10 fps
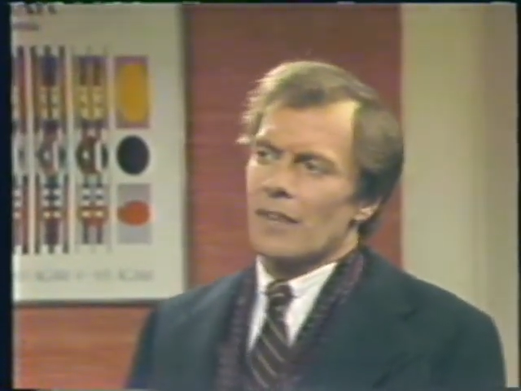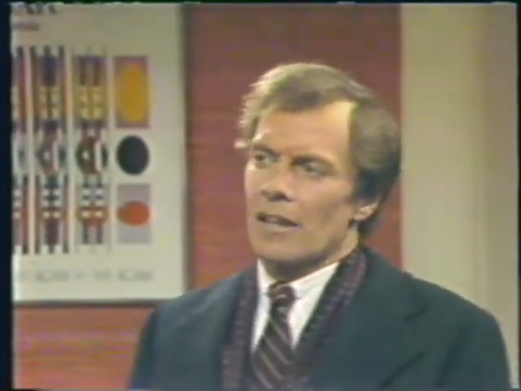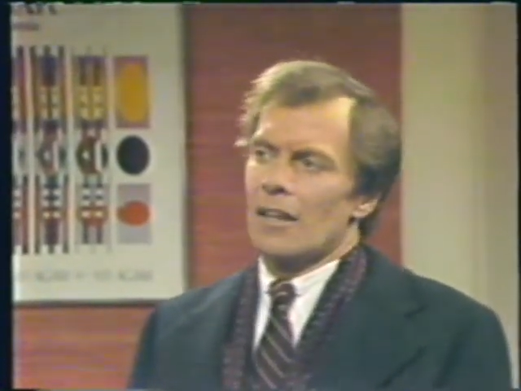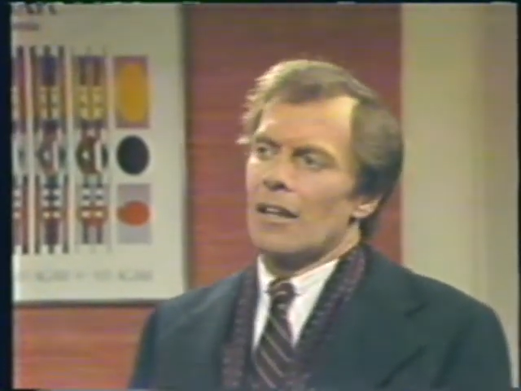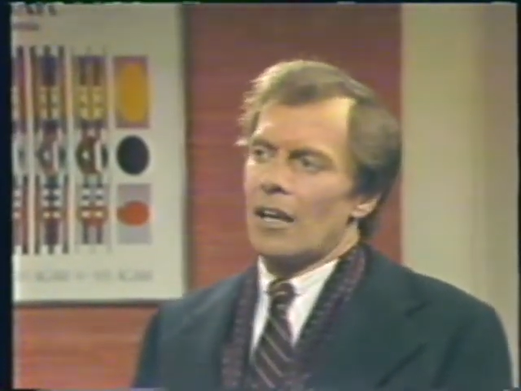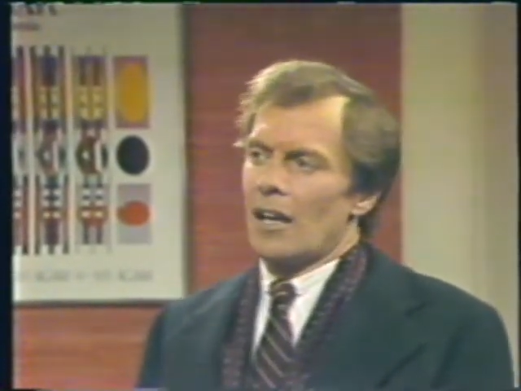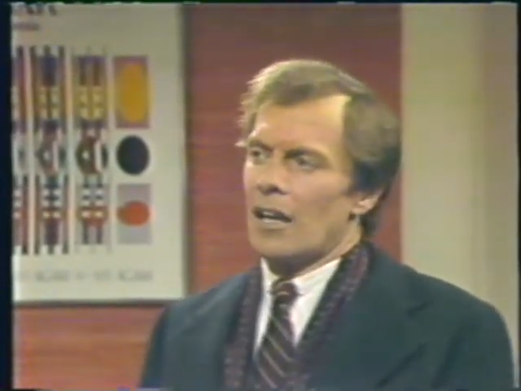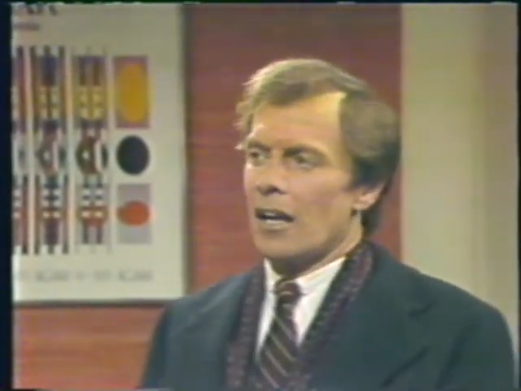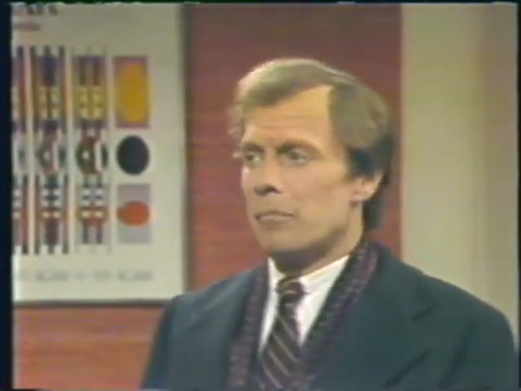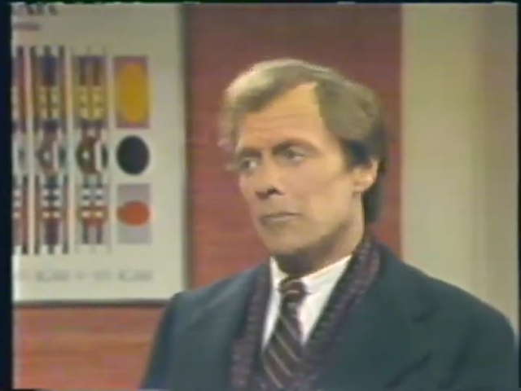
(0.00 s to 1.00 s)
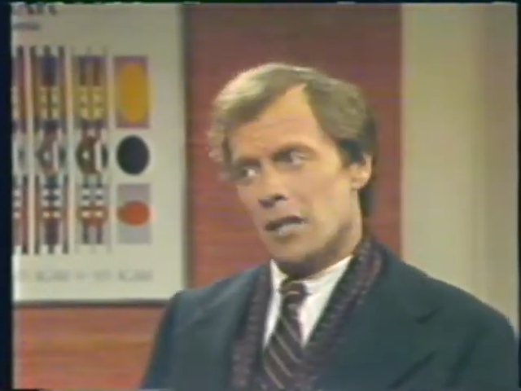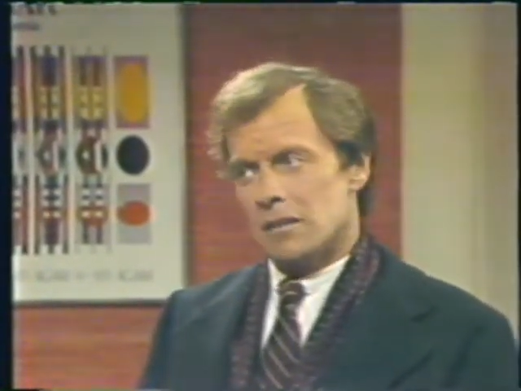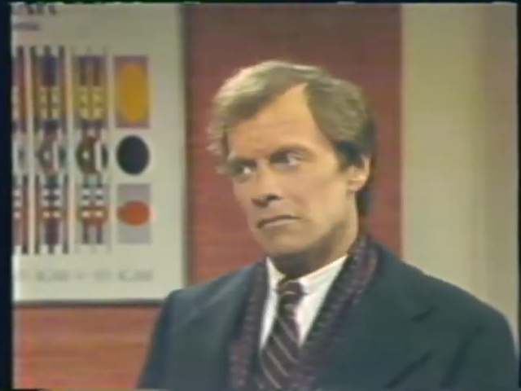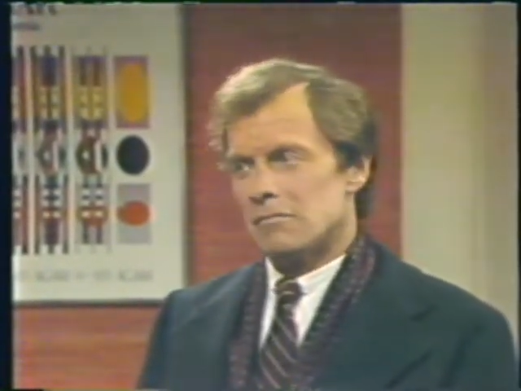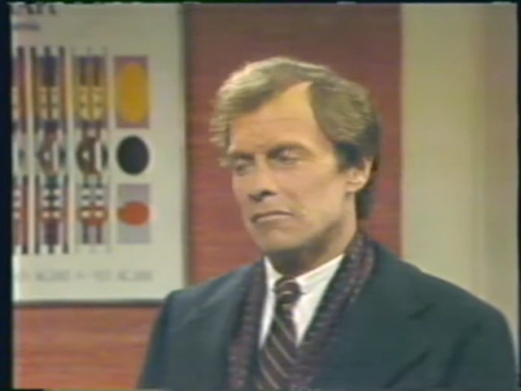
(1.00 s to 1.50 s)
Well, I... And uh... I'm not
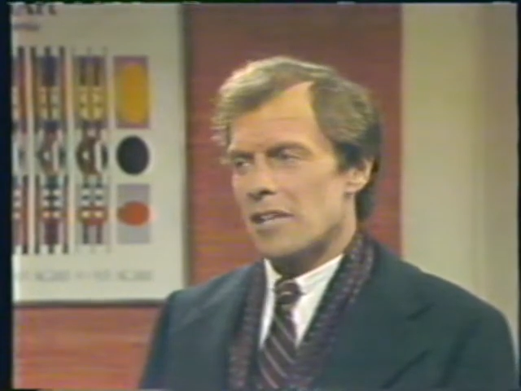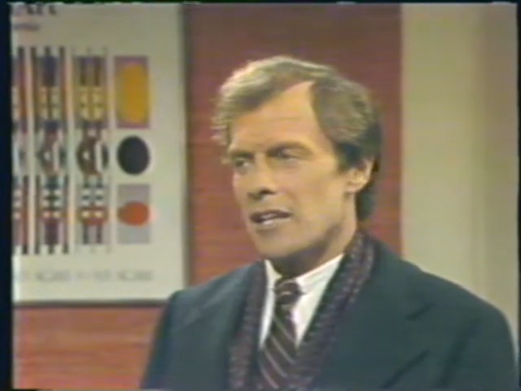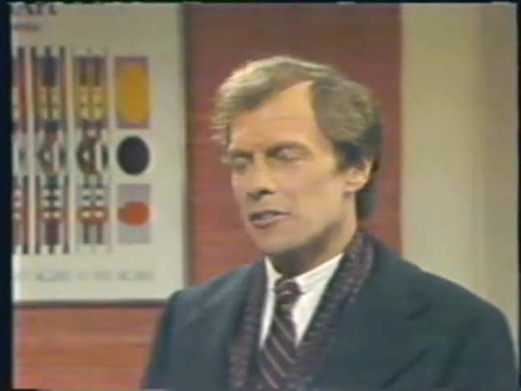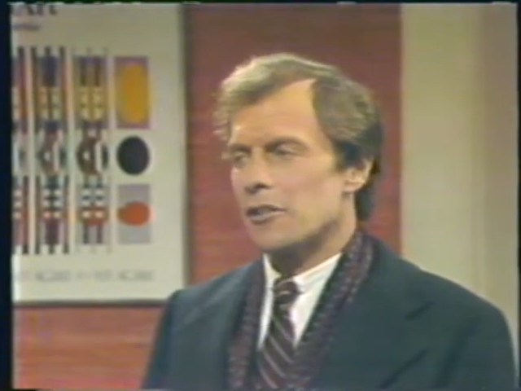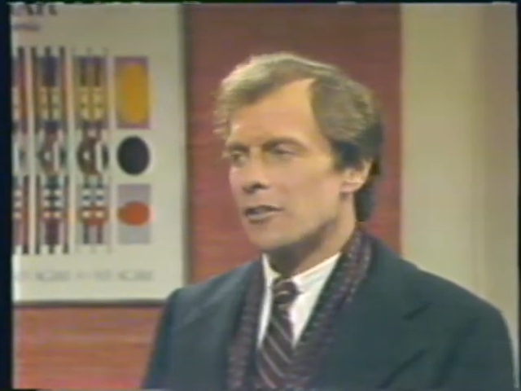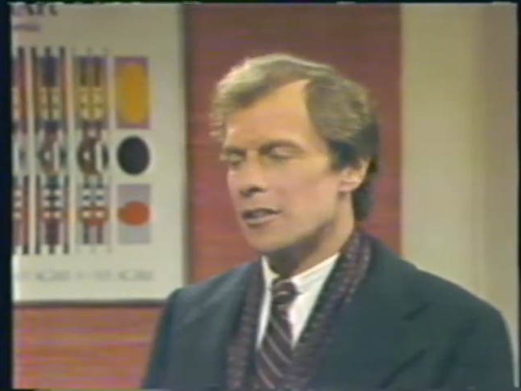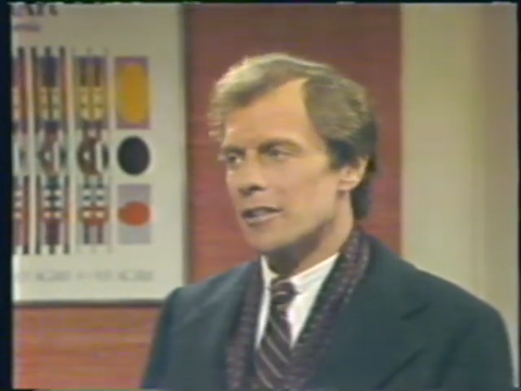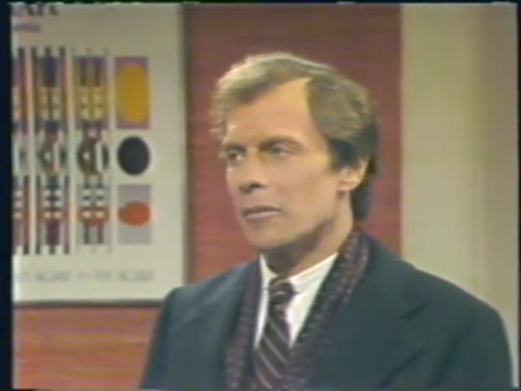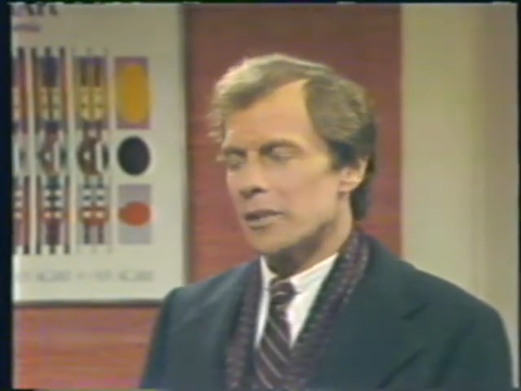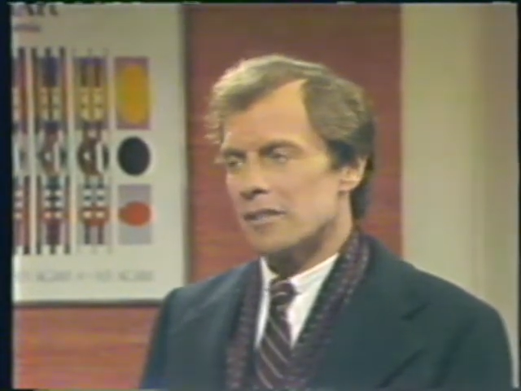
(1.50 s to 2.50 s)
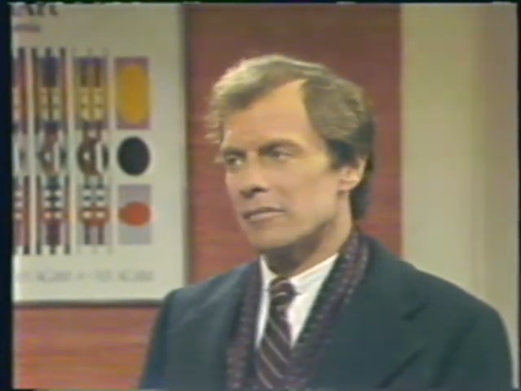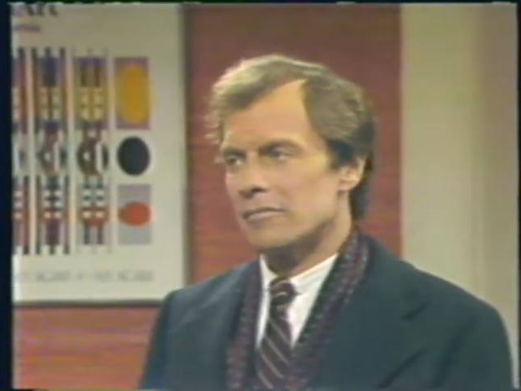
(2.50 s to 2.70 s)
asking you to tell me.